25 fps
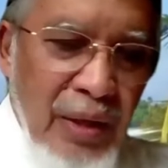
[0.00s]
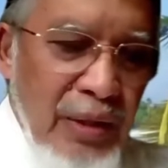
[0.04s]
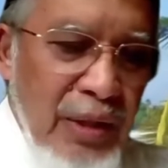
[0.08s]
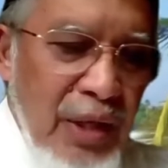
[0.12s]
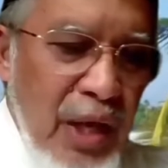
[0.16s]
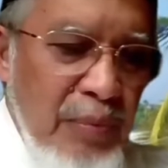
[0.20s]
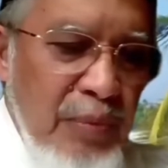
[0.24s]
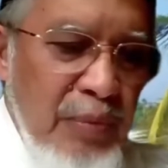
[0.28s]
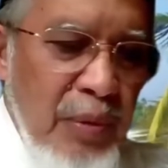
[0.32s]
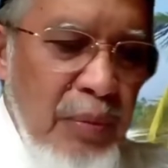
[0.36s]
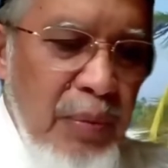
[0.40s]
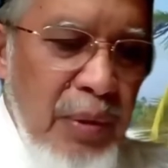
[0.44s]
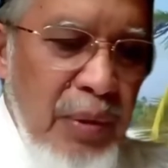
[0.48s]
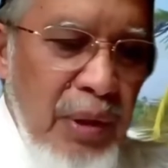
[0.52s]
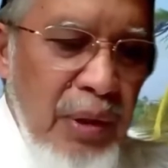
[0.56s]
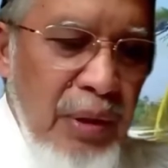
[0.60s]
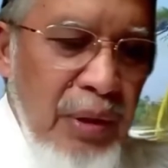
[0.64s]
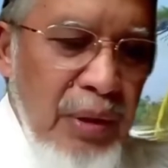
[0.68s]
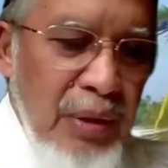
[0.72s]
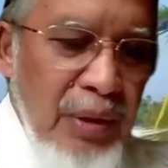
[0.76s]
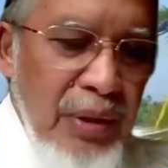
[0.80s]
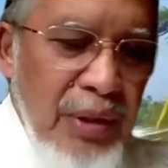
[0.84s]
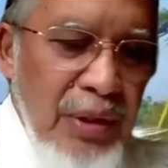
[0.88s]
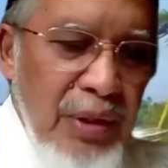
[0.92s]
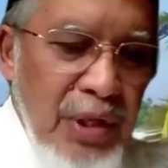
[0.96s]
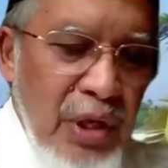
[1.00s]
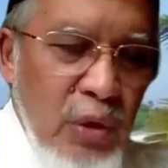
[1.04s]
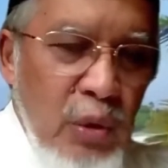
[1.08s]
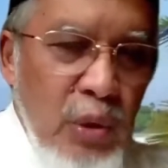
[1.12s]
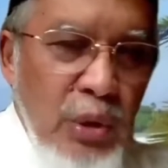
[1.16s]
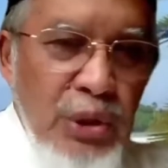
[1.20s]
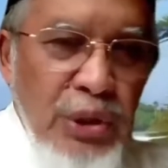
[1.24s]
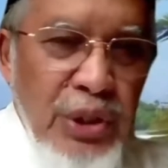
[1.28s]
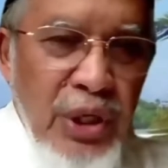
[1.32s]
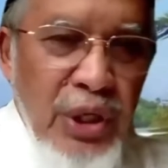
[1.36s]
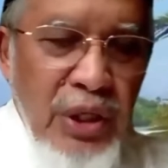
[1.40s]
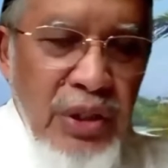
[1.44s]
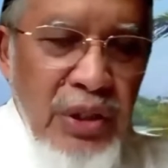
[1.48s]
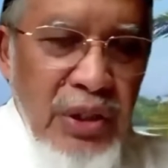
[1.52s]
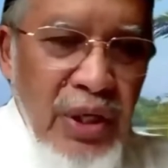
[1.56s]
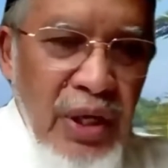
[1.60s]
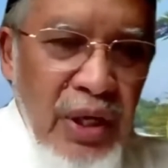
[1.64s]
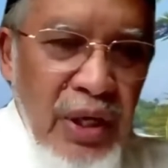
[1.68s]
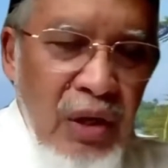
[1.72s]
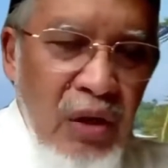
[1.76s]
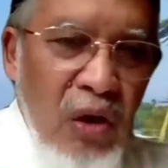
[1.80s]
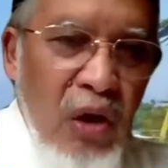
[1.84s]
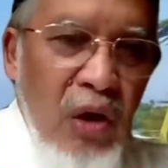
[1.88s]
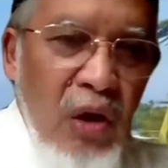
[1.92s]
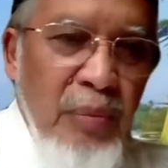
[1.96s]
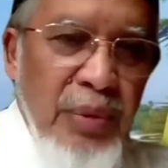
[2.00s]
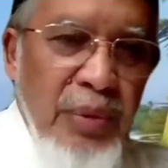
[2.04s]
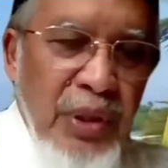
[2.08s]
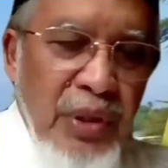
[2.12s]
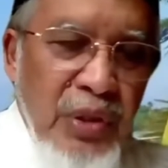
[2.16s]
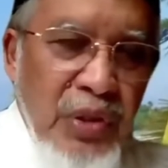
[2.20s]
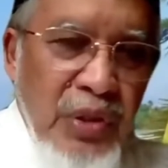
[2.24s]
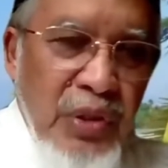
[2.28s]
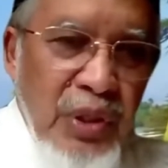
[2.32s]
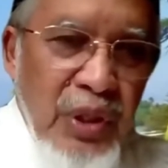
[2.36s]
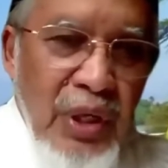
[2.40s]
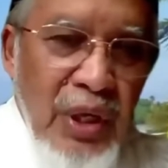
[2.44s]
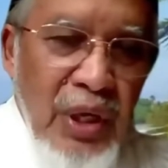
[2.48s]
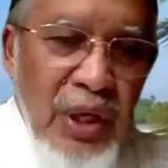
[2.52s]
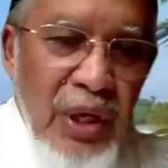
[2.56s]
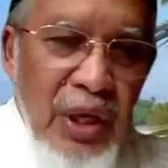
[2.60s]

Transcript: capable negotiator and lobbyist.